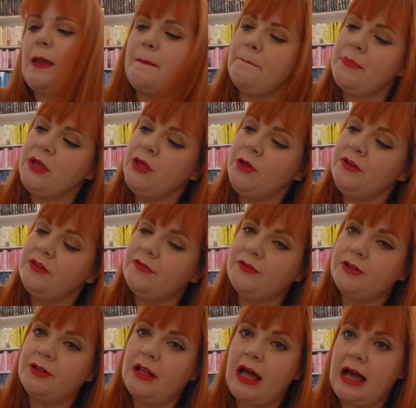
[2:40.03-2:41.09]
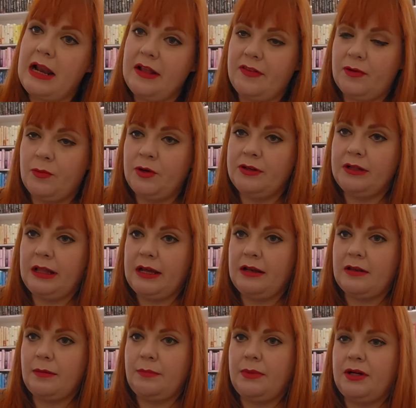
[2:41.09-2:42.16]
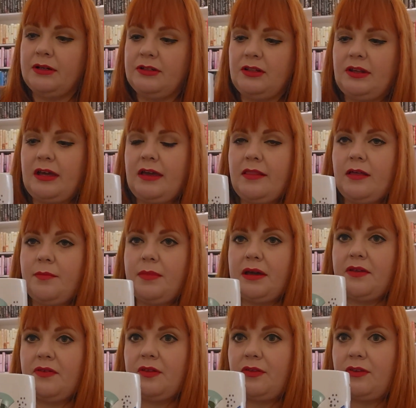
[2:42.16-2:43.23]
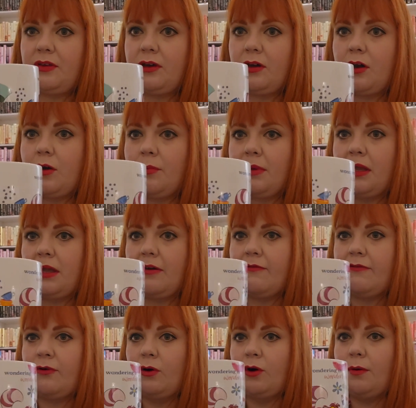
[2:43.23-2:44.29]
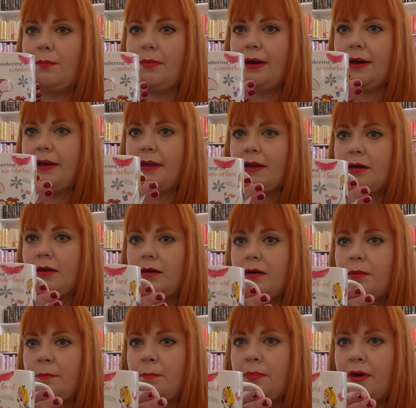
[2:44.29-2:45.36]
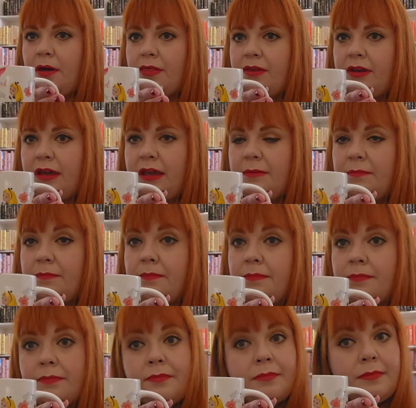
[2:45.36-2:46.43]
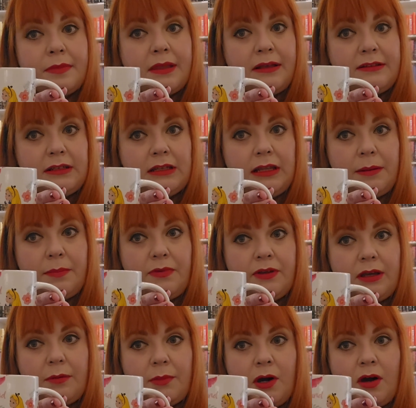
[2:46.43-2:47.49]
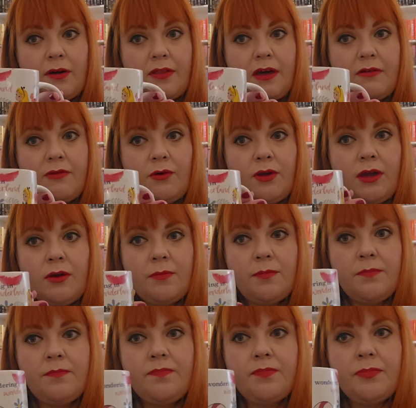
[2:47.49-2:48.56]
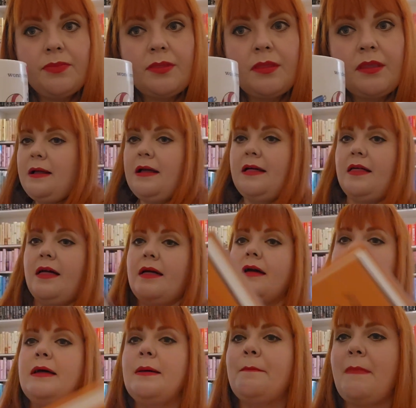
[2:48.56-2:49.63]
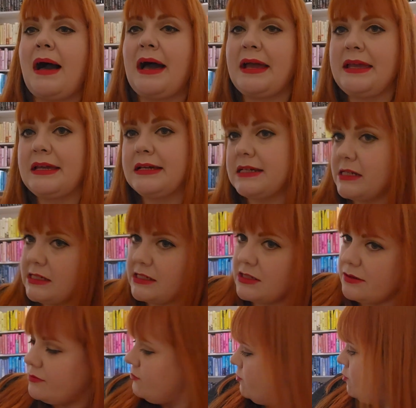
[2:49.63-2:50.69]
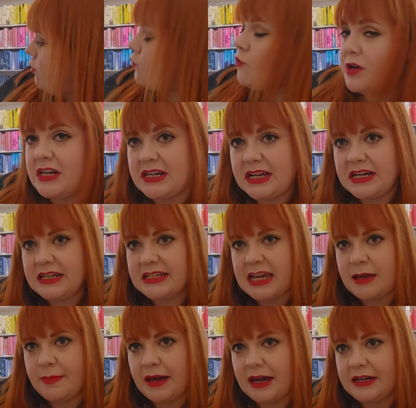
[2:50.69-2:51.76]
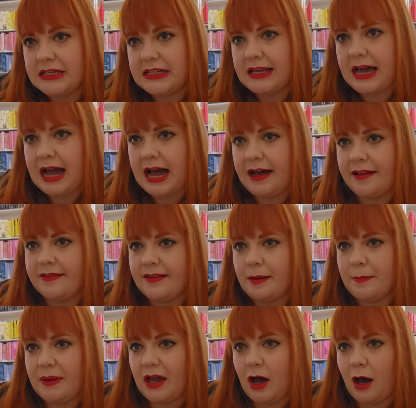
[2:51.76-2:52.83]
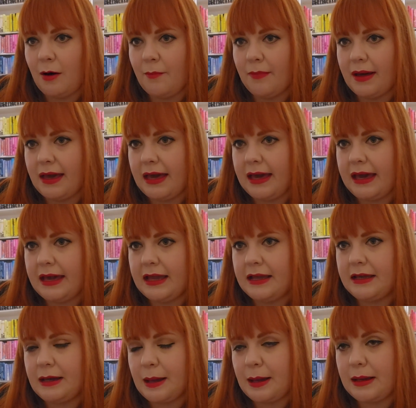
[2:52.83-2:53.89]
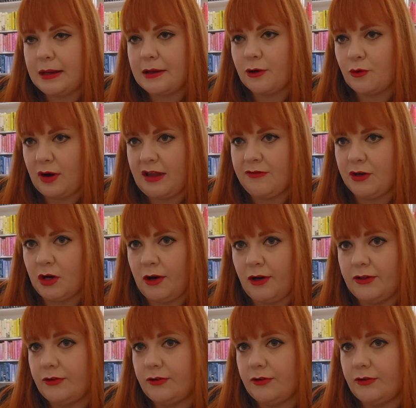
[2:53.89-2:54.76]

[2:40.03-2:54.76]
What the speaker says: beautiful Alice in Wonderland mug today that my sister got me for my birthday. Nice lipstick mark there for you. My reading daybed has become a graveyard